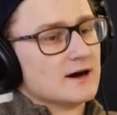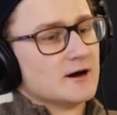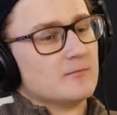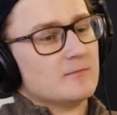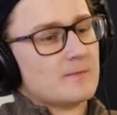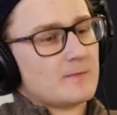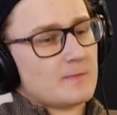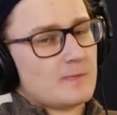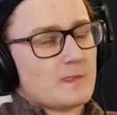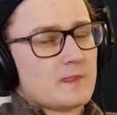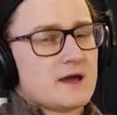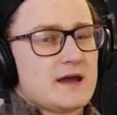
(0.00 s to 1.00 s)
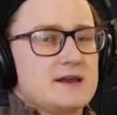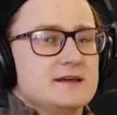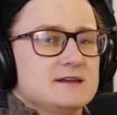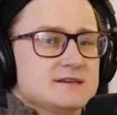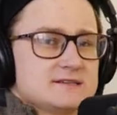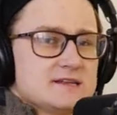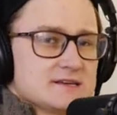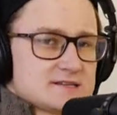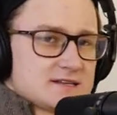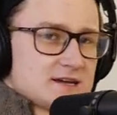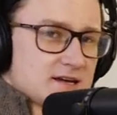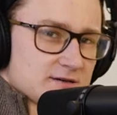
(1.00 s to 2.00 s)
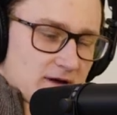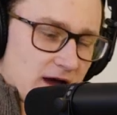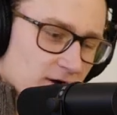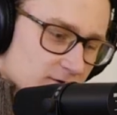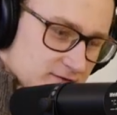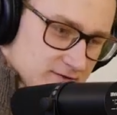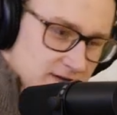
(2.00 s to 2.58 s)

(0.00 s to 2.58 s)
um, and it is this thing about